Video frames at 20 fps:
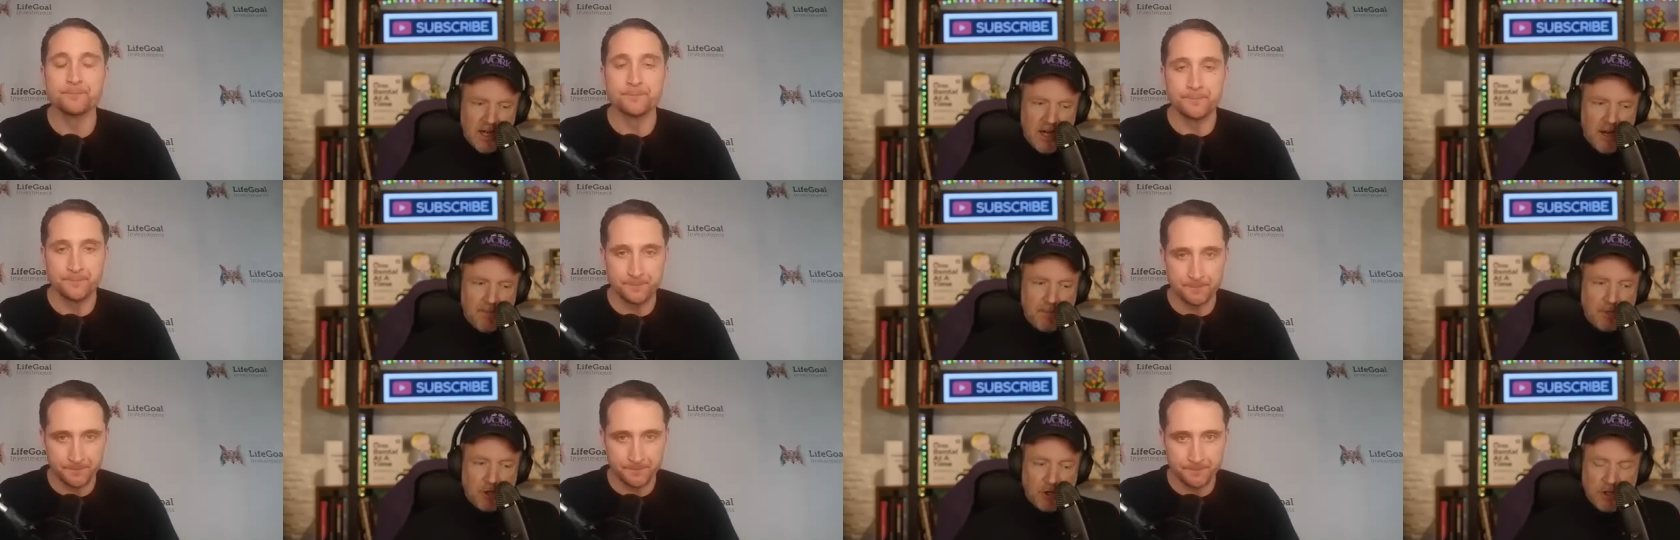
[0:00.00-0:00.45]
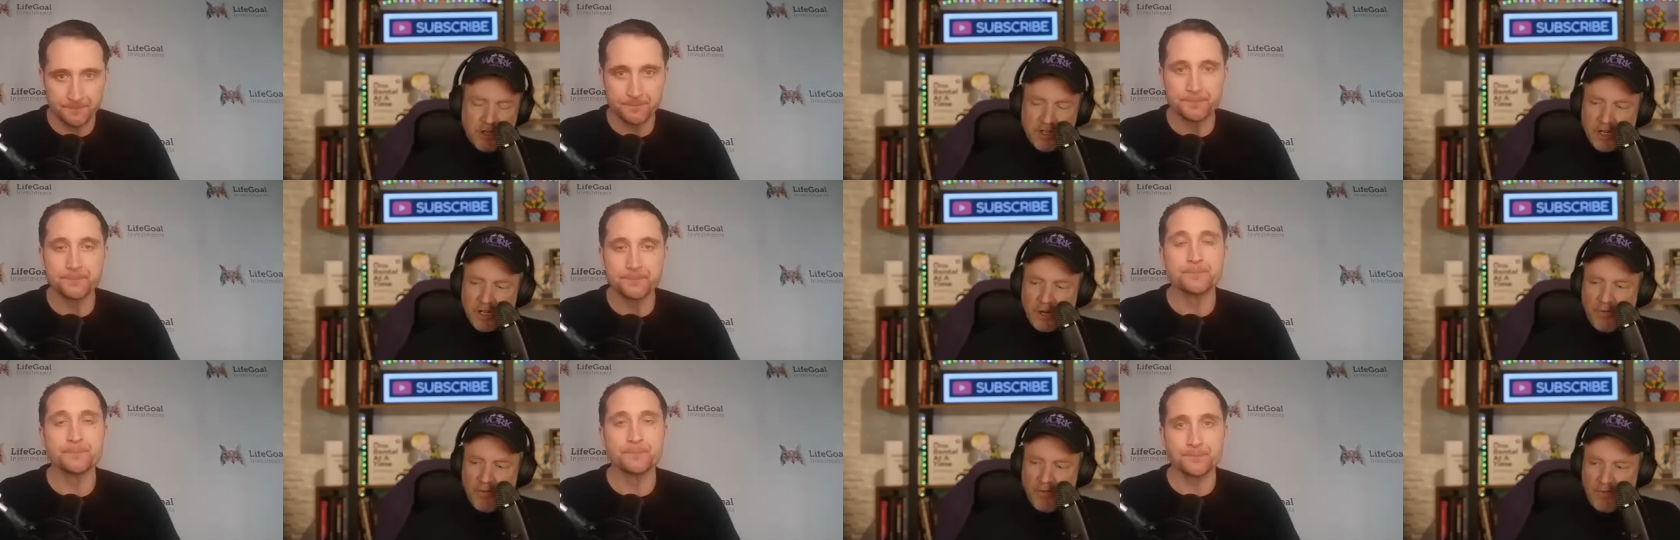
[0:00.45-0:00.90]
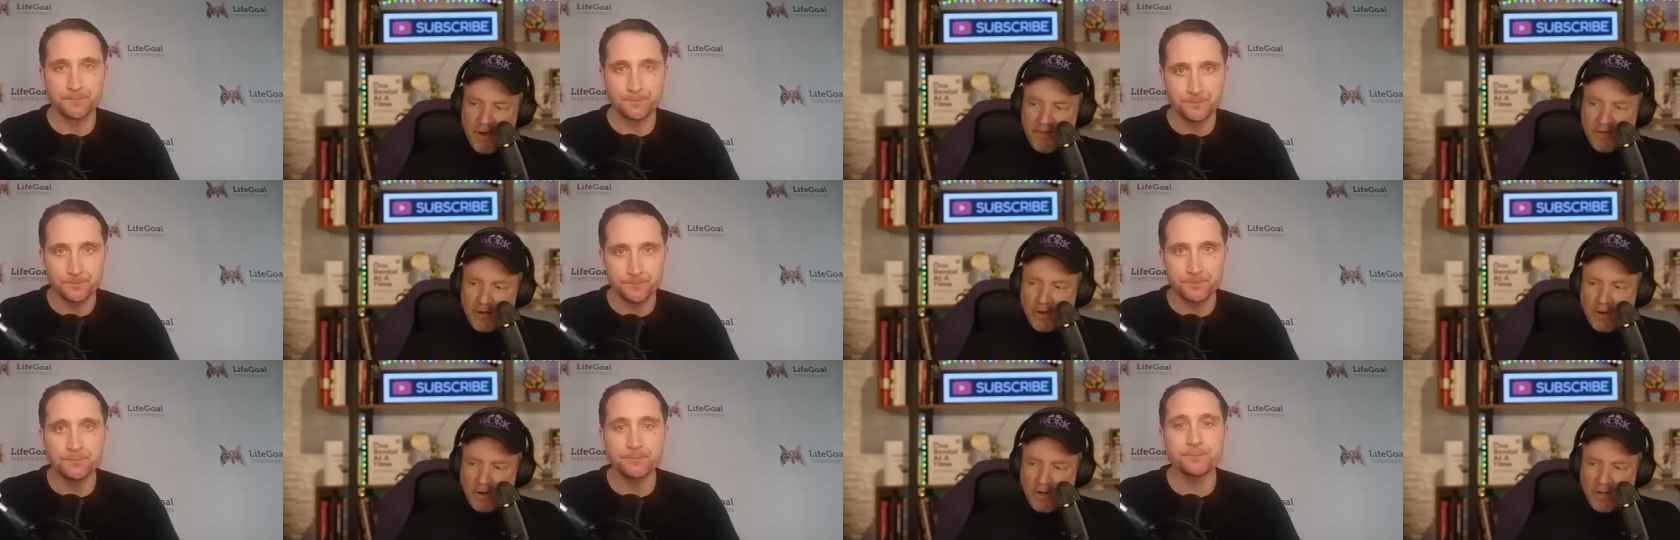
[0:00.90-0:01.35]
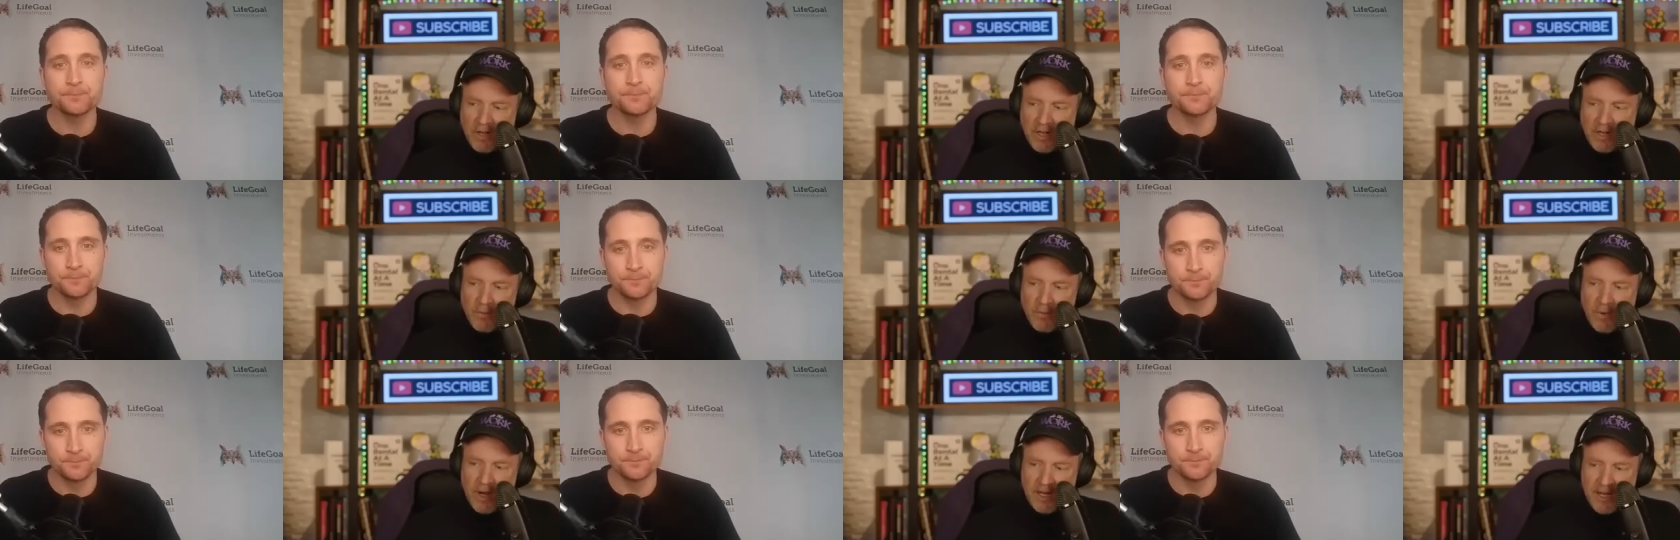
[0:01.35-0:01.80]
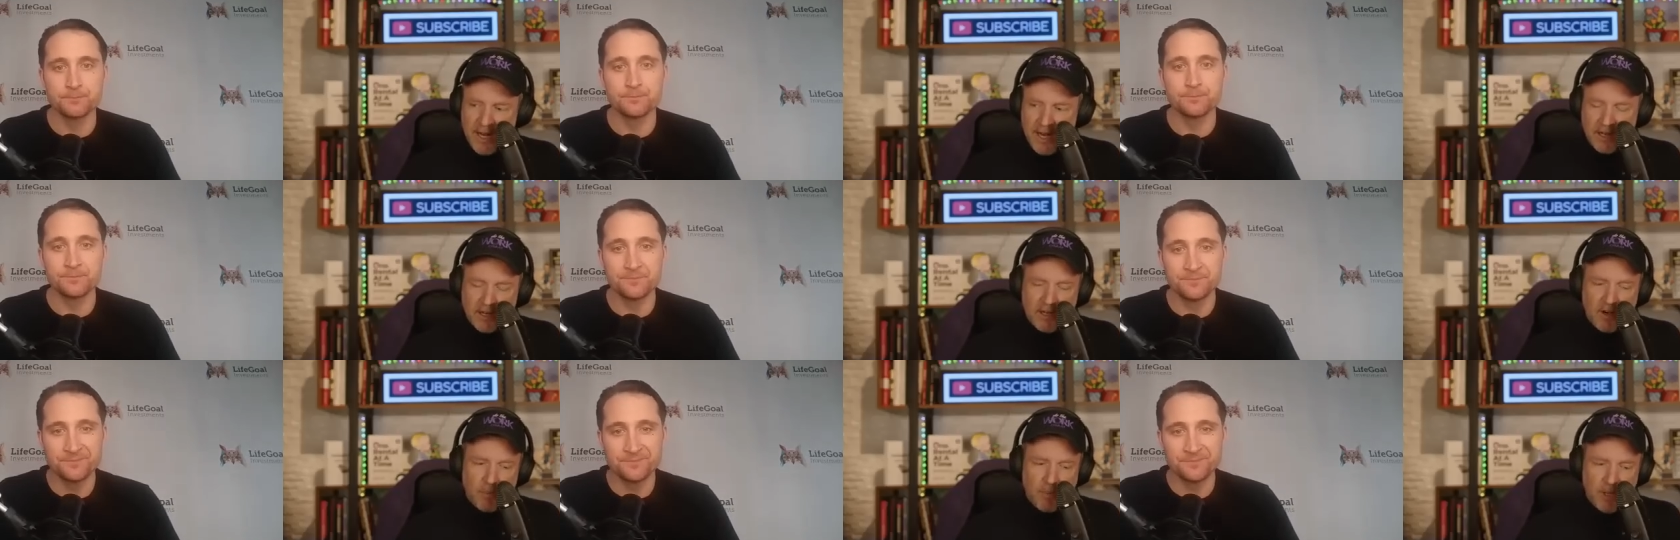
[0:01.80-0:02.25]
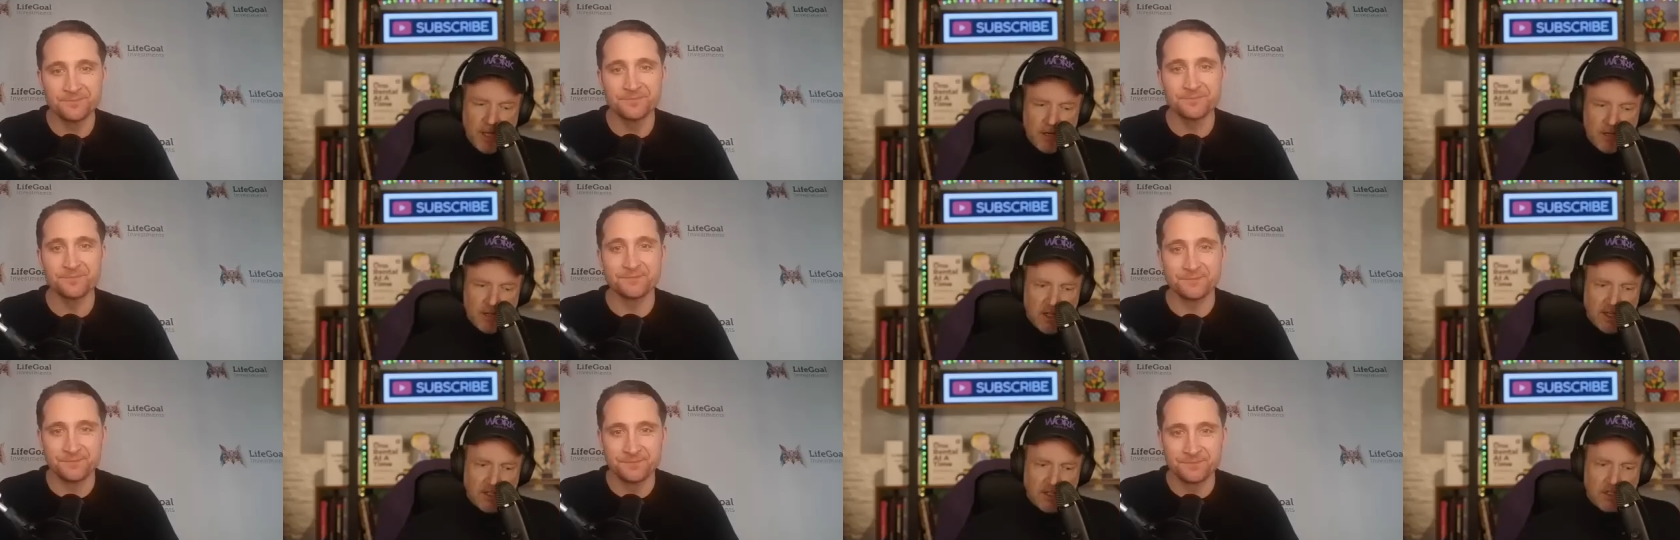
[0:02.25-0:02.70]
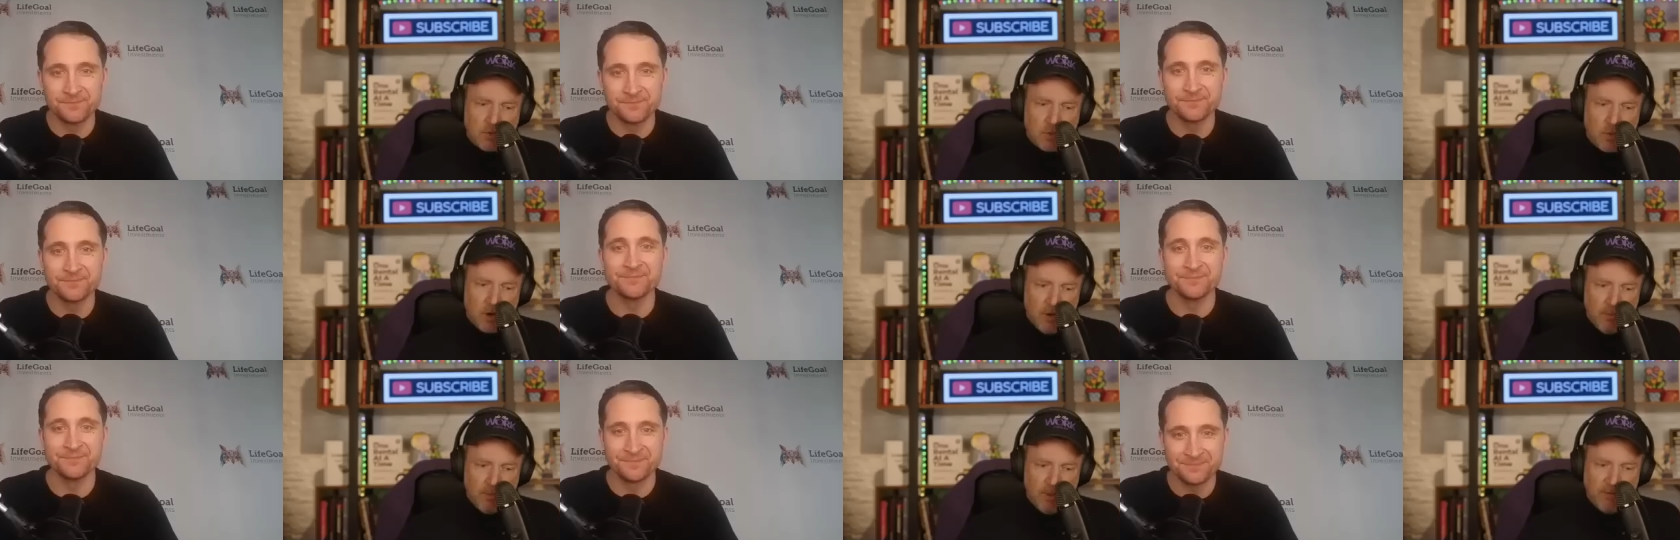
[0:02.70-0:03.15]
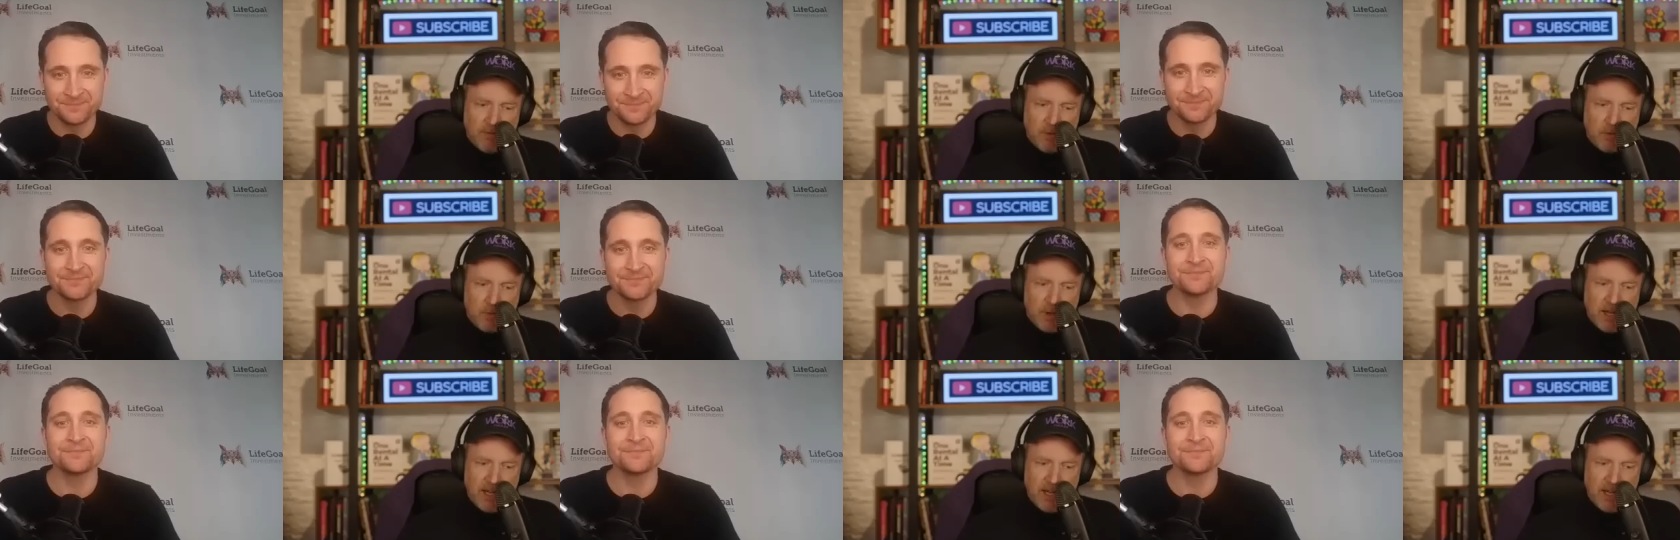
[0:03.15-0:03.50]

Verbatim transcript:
Speaker 1: Uh, but do yourself a favor. Go look at Ray Dalio, Peter Lynch, Warren Buffett.